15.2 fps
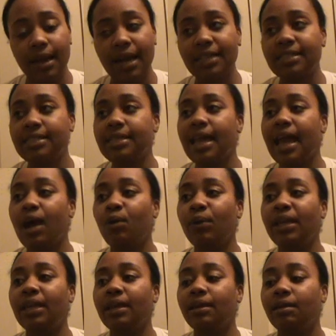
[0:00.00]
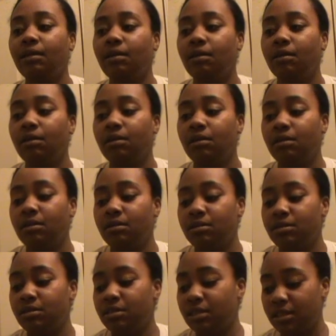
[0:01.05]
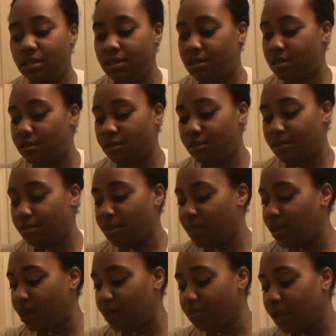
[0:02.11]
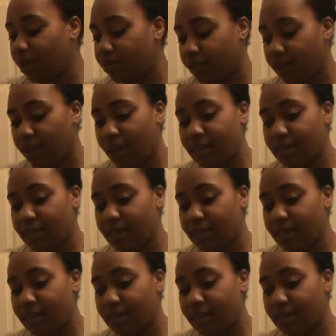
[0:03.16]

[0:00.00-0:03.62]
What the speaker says: I see how we can just become nothing.